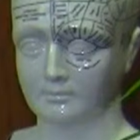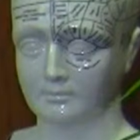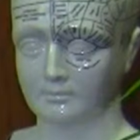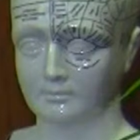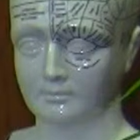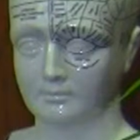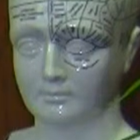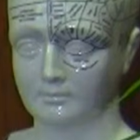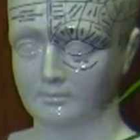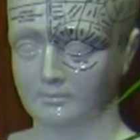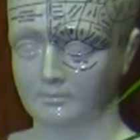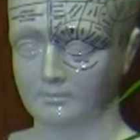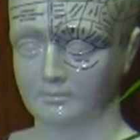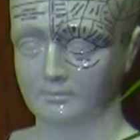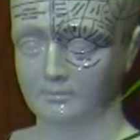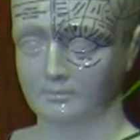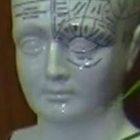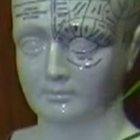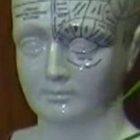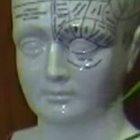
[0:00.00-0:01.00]

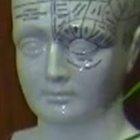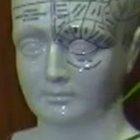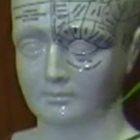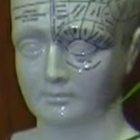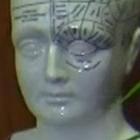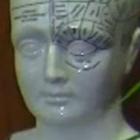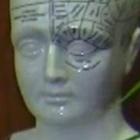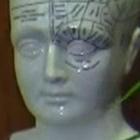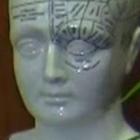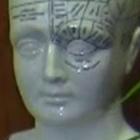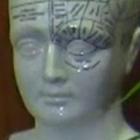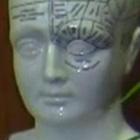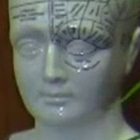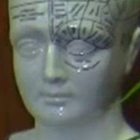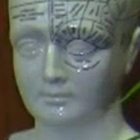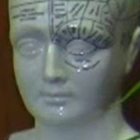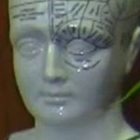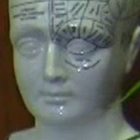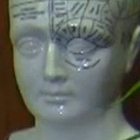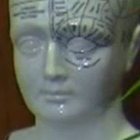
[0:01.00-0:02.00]

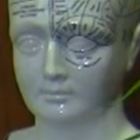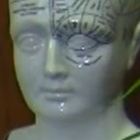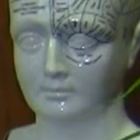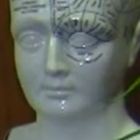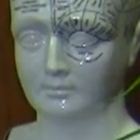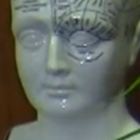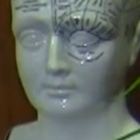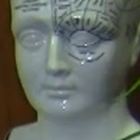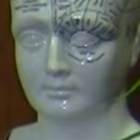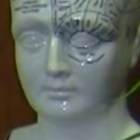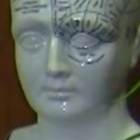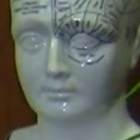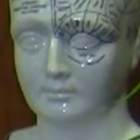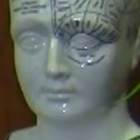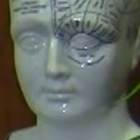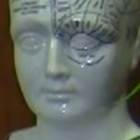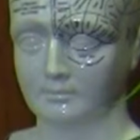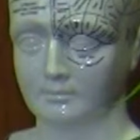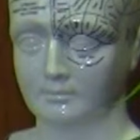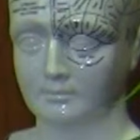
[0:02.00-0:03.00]

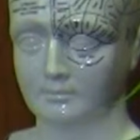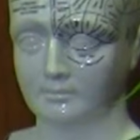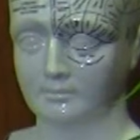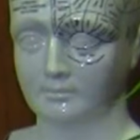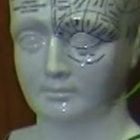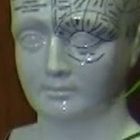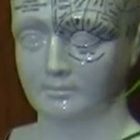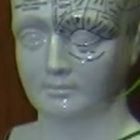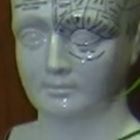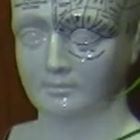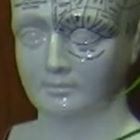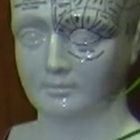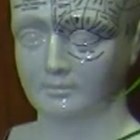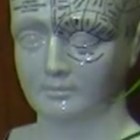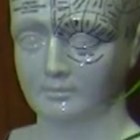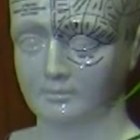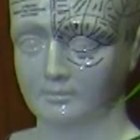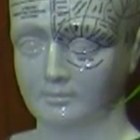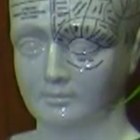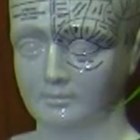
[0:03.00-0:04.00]

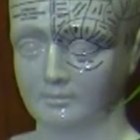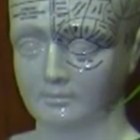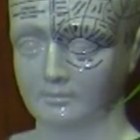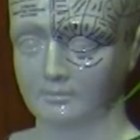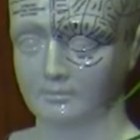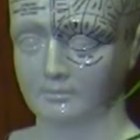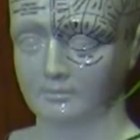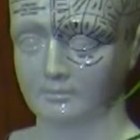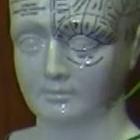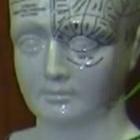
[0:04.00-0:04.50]
(silent)